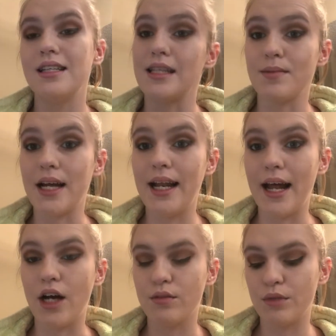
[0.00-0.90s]
It's upside
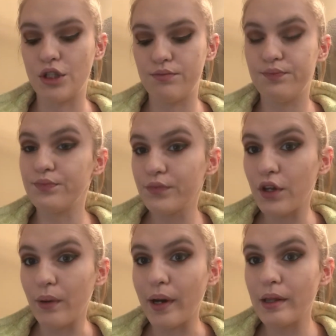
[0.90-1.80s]
down, but
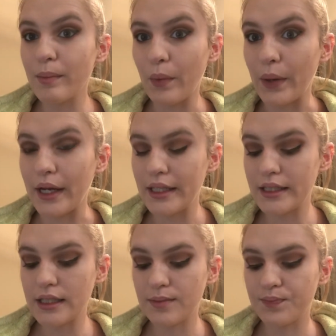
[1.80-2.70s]
you get the point.
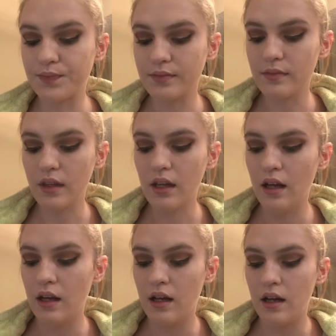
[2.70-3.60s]

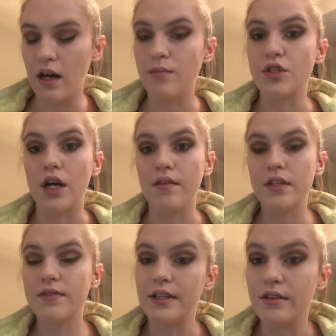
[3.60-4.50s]
I'm sorry if
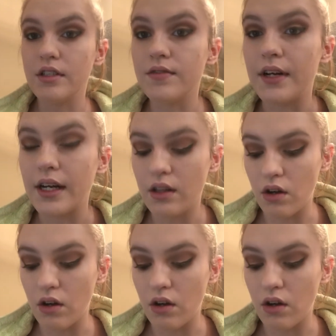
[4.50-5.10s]
this video is very